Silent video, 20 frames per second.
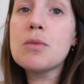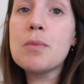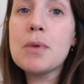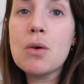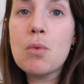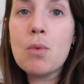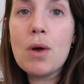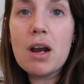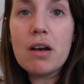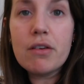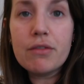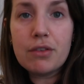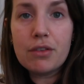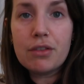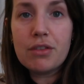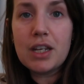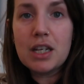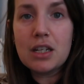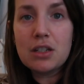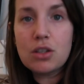good to be aware of the
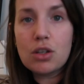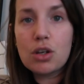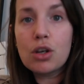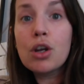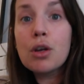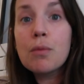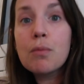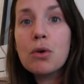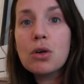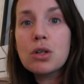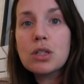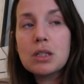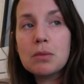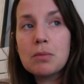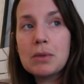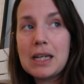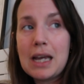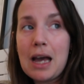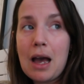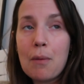things that could
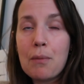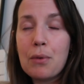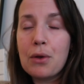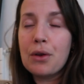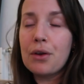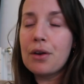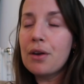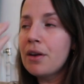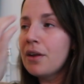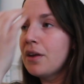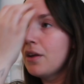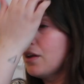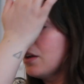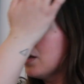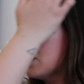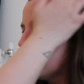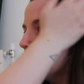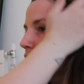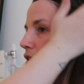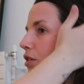possibly happen
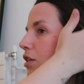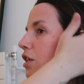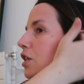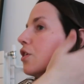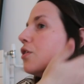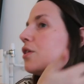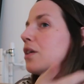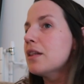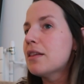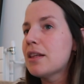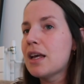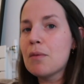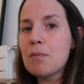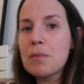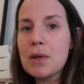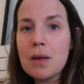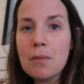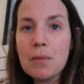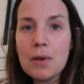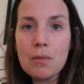so that you can then
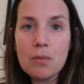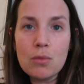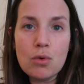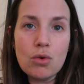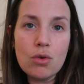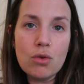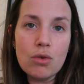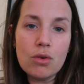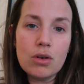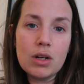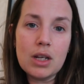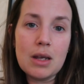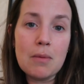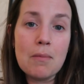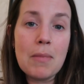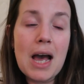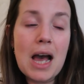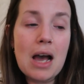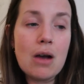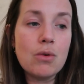be a bit more
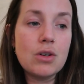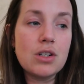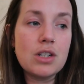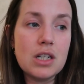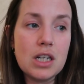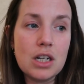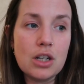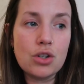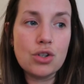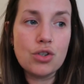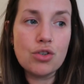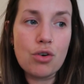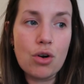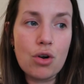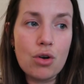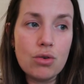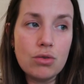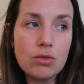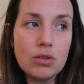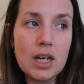empowered and in
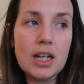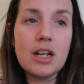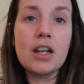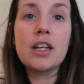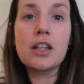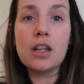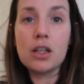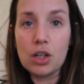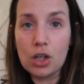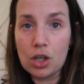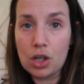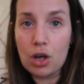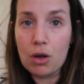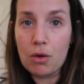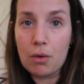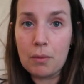control. And like, I can go